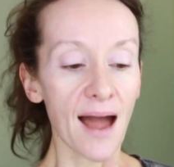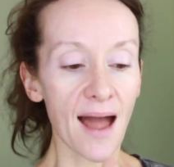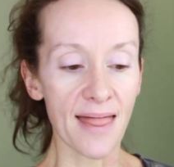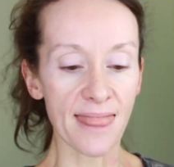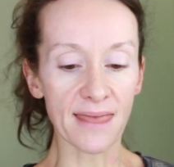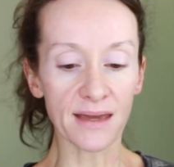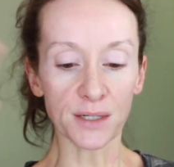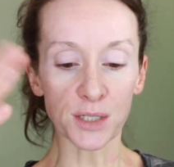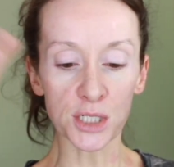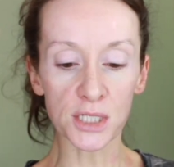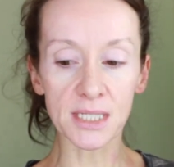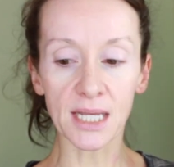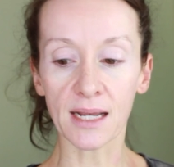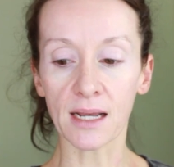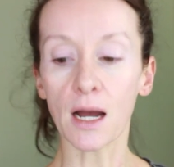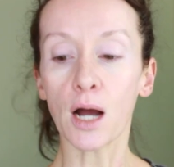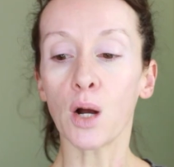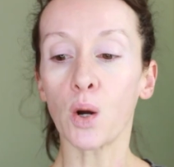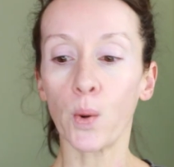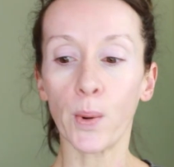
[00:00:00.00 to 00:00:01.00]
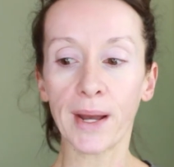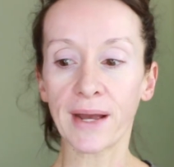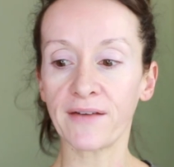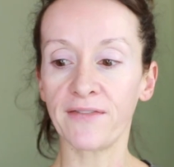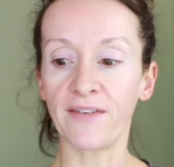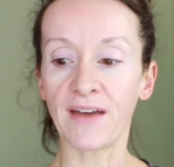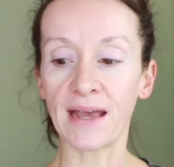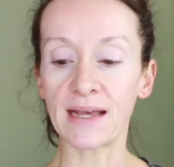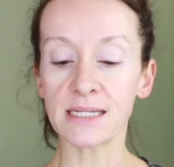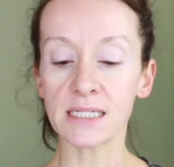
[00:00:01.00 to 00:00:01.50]
And then just like a quick
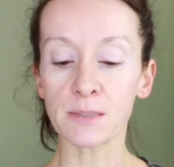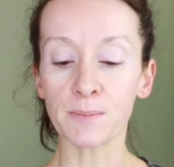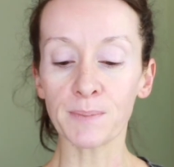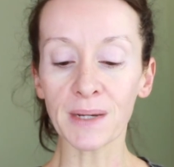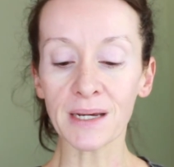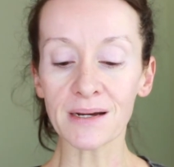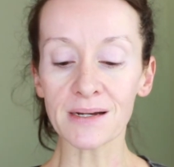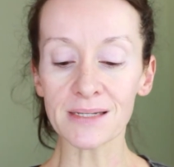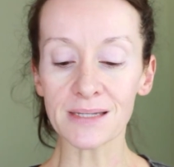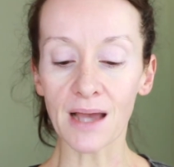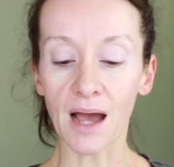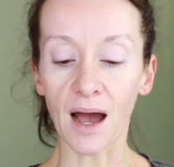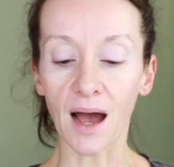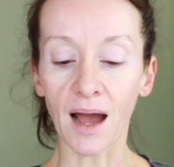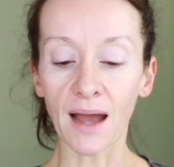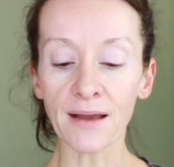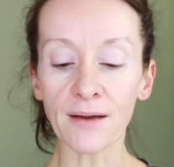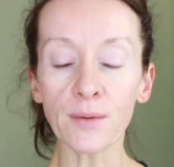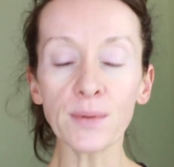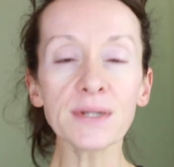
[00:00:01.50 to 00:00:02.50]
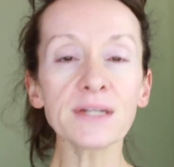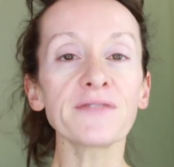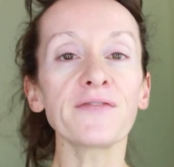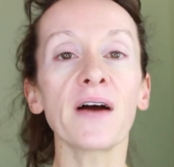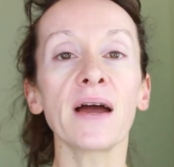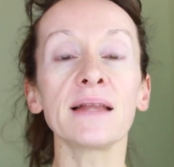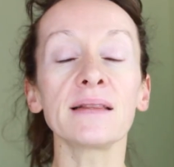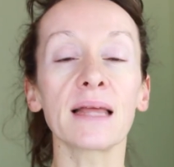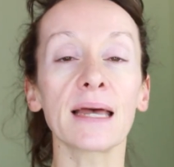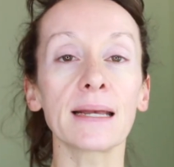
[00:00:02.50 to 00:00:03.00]
face, because I always
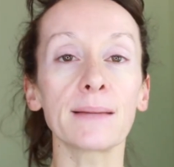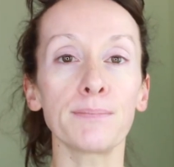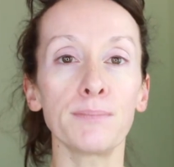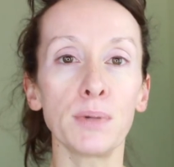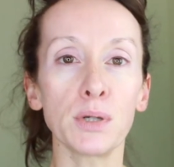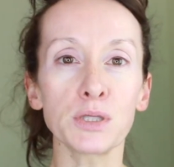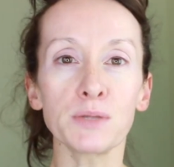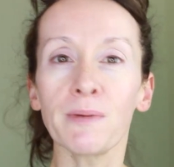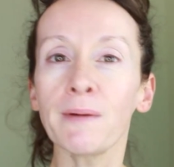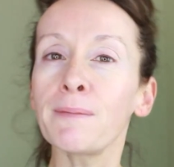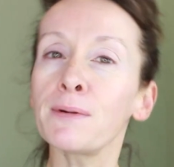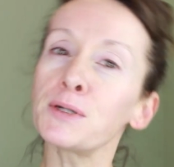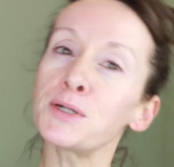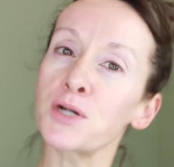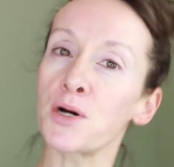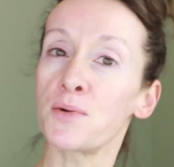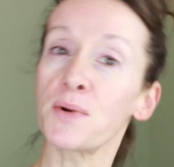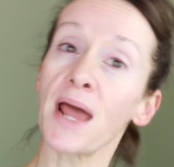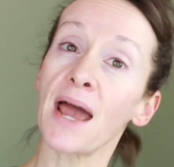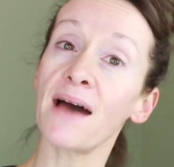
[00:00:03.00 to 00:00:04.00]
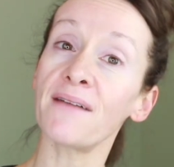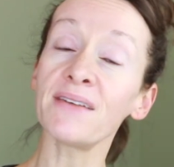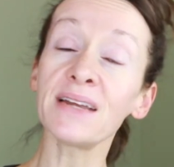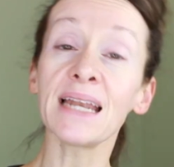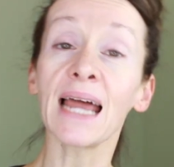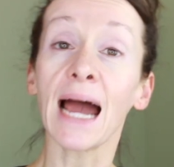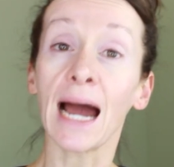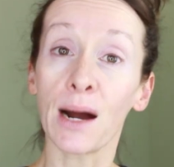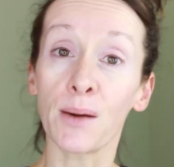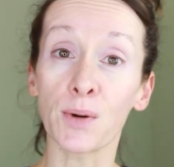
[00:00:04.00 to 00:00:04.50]
find like most people don't have
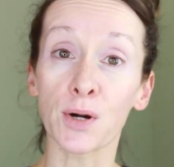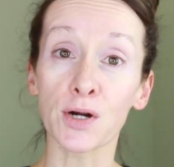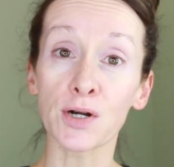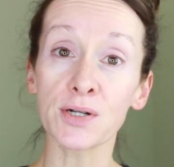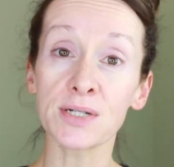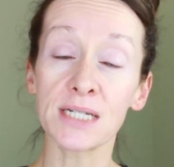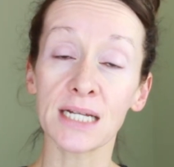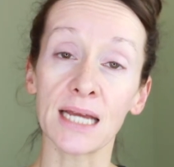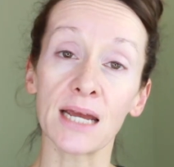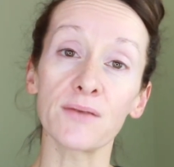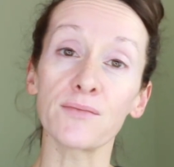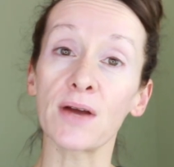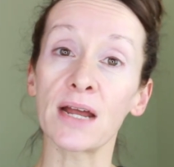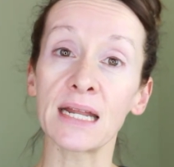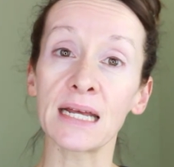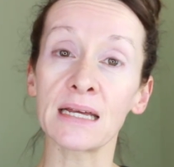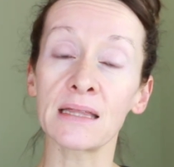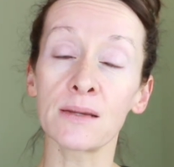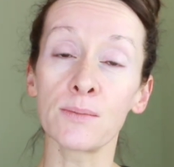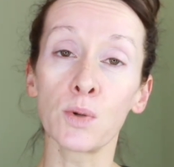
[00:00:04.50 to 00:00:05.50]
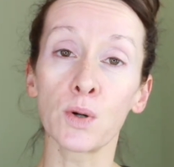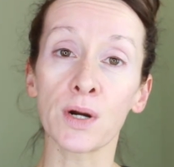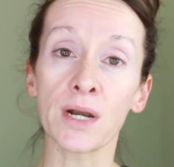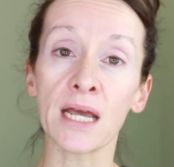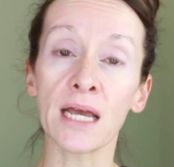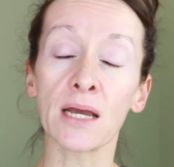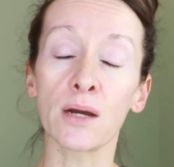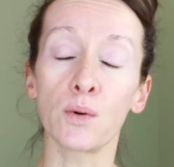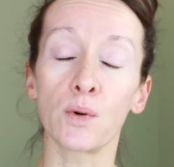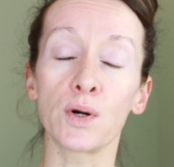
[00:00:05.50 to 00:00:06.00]
an hour to get ready in the
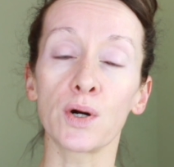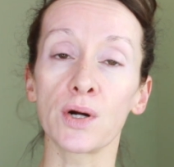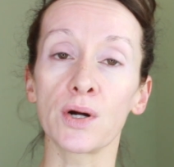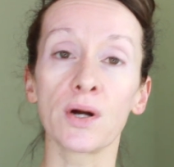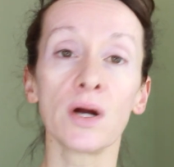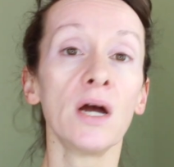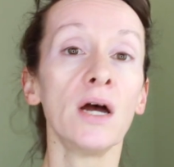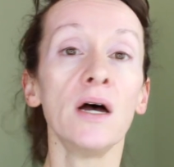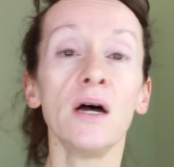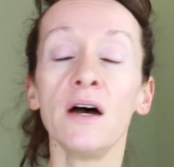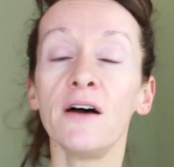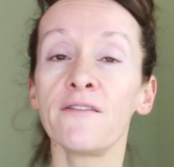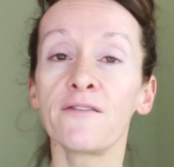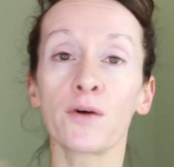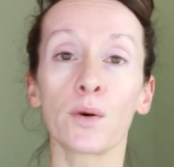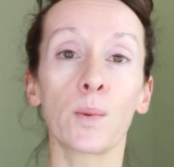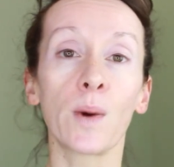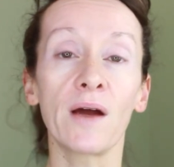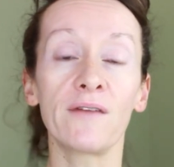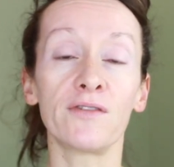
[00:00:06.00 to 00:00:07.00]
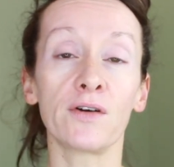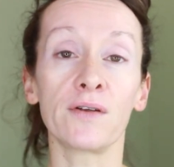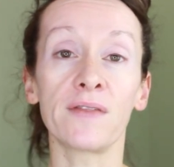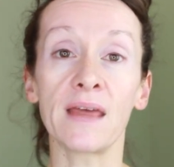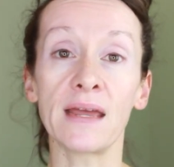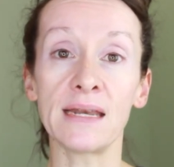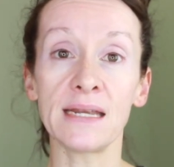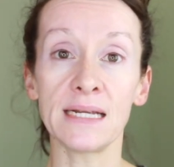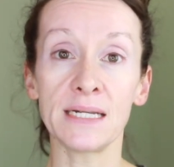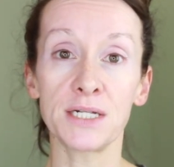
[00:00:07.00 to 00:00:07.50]
morning or for wherever
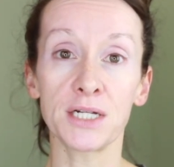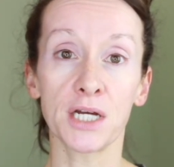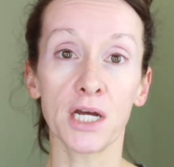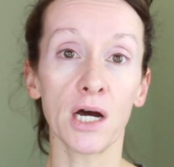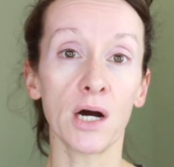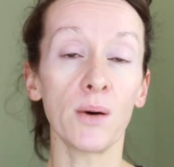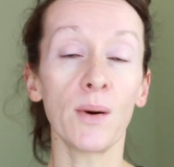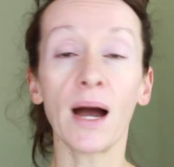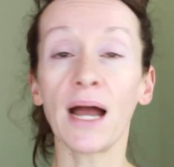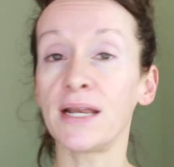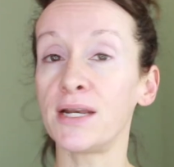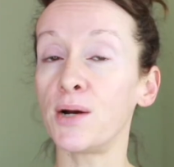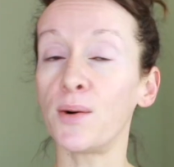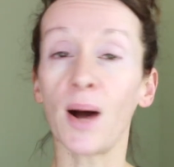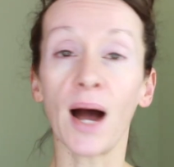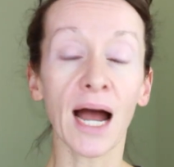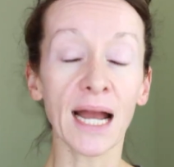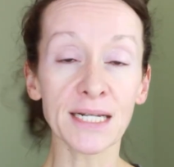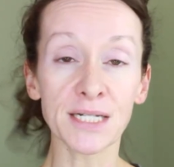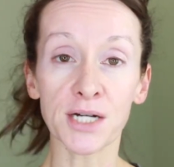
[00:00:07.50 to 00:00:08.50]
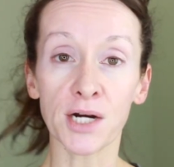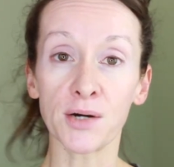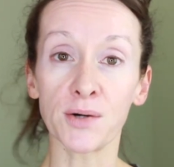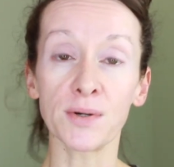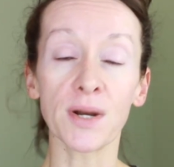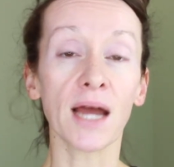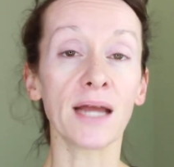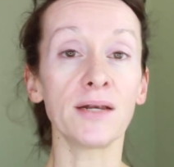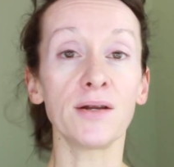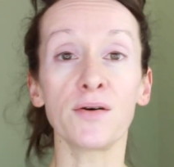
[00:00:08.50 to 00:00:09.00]
they need to go. I know I
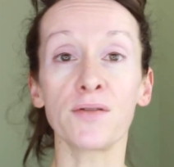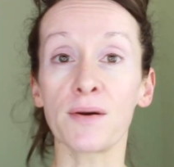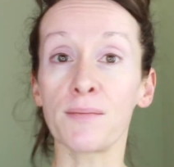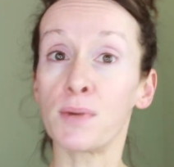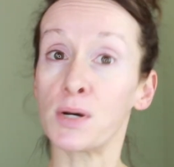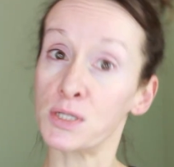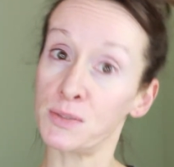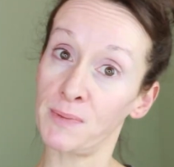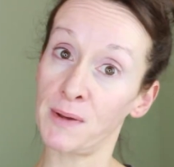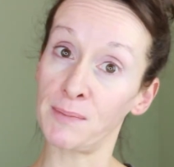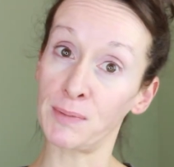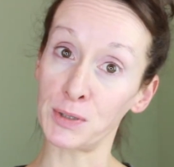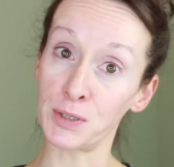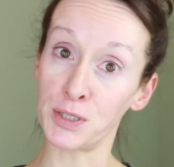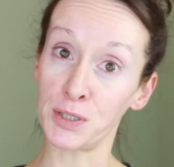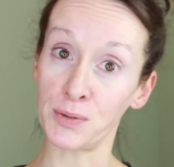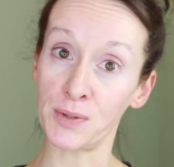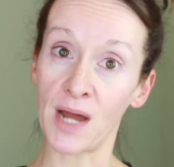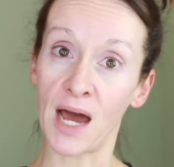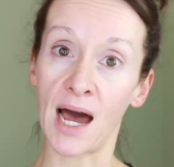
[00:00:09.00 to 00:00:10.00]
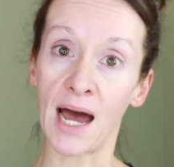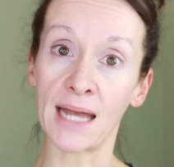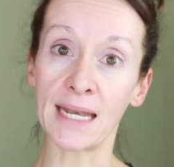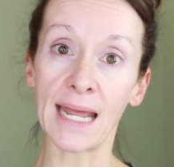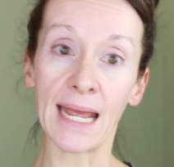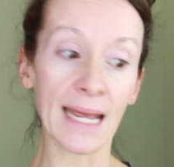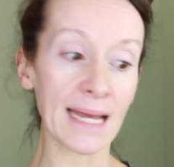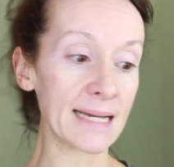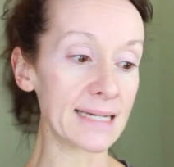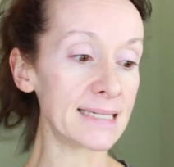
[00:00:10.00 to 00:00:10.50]
don't, I know that most people do
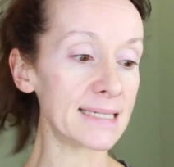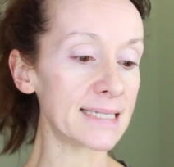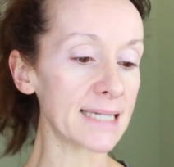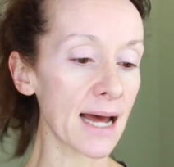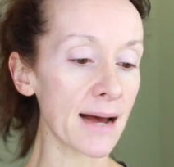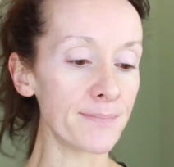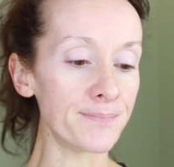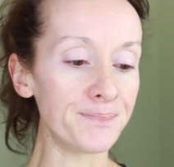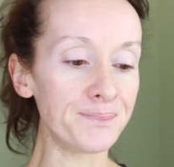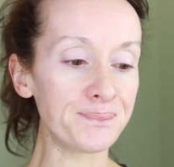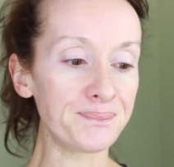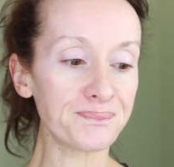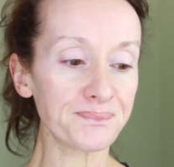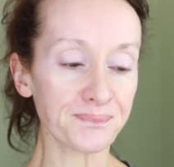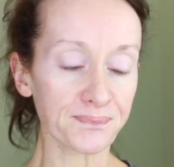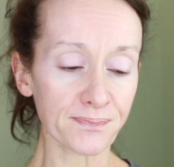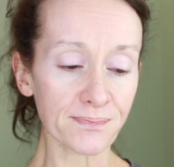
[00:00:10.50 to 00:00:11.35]
not. And